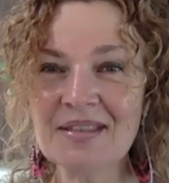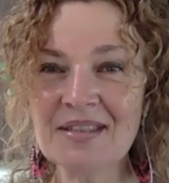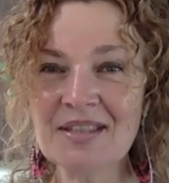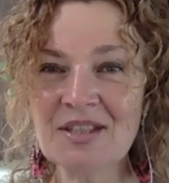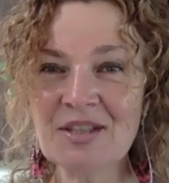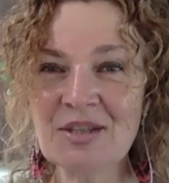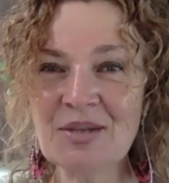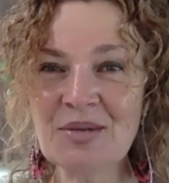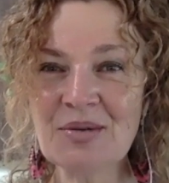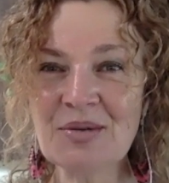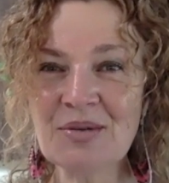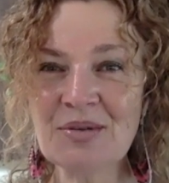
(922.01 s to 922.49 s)

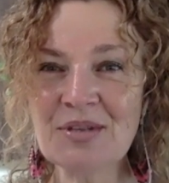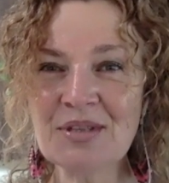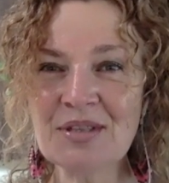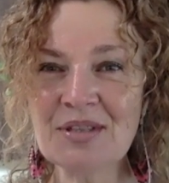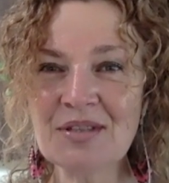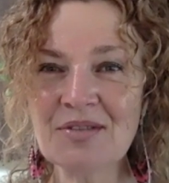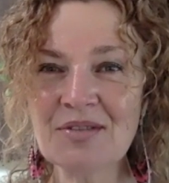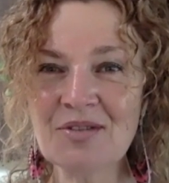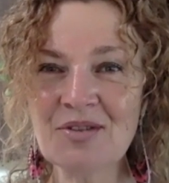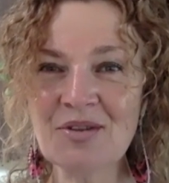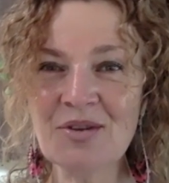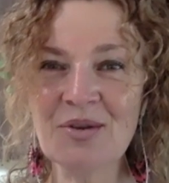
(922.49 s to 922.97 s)
Choose,
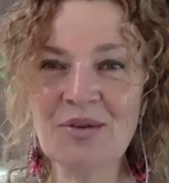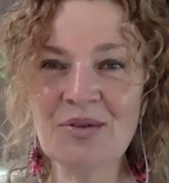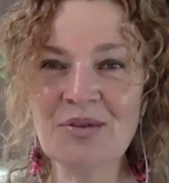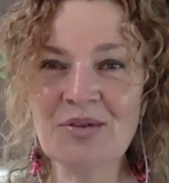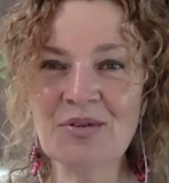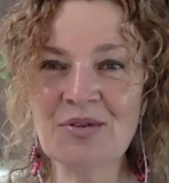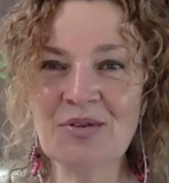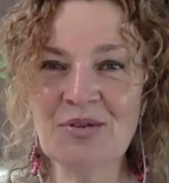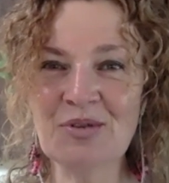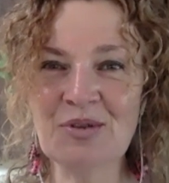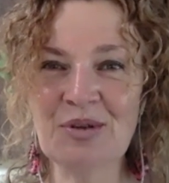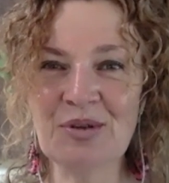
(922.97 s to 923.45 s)

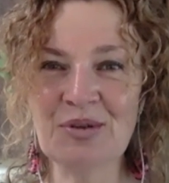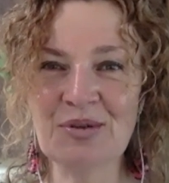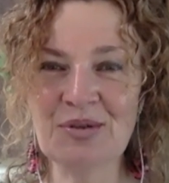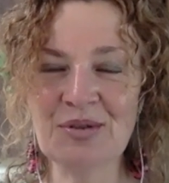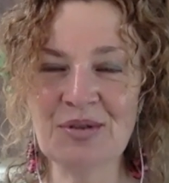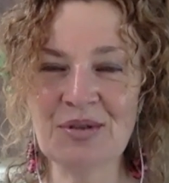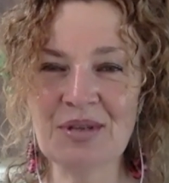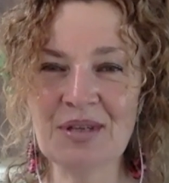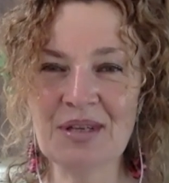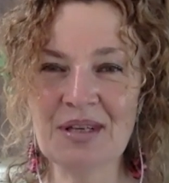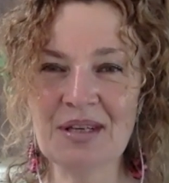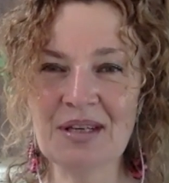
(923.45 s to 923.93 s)
choose, choose.